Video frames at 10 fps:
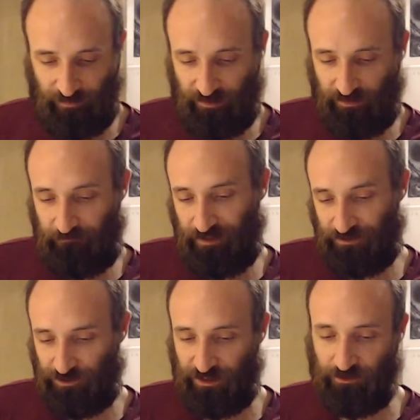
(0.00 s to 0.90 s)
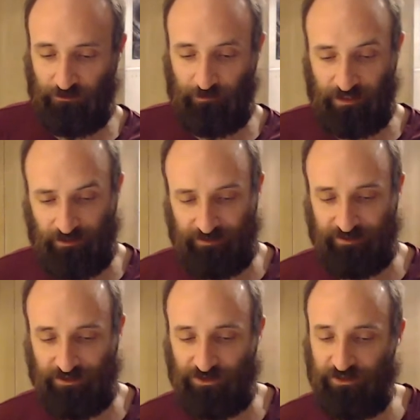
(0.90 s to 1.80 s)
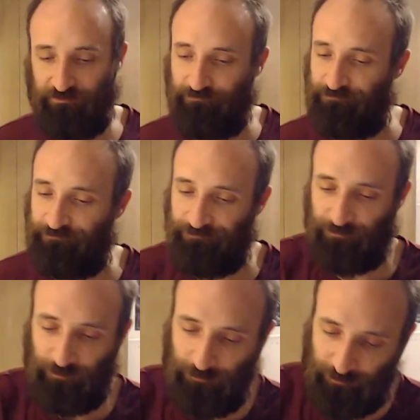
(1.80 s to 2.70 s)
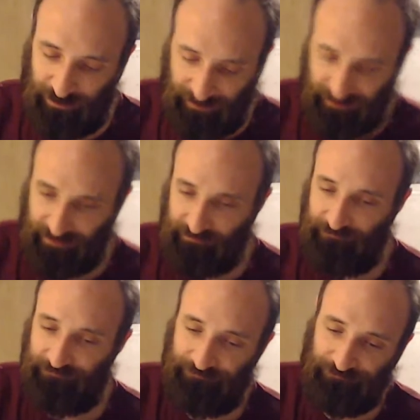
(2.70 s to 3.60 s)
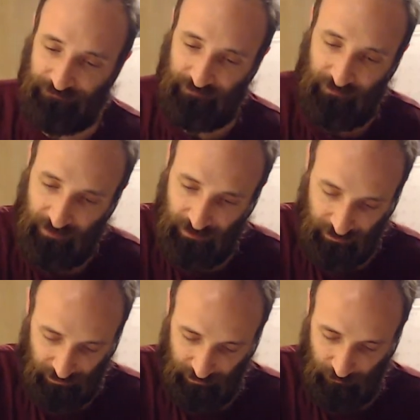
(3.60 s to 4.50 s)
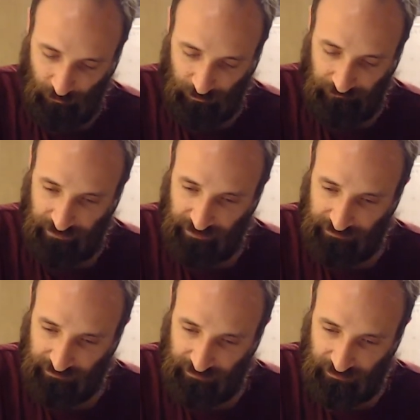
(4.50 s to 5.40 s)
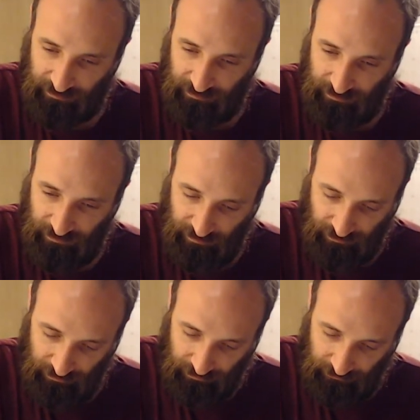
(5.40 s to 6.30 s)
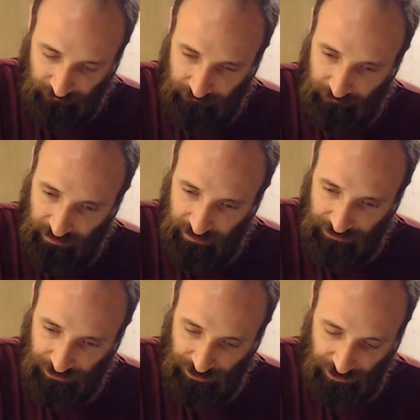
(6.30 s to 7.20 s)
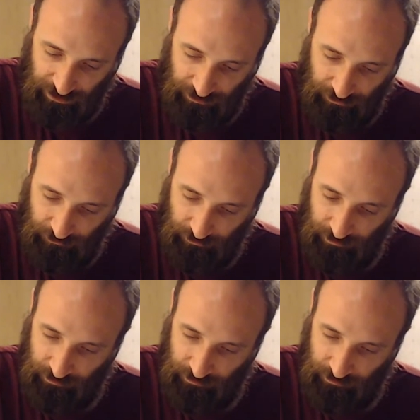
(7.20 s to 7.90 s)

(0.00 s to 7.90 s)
fianchetto position. Ooh, I like that. More advanced. The fianchetto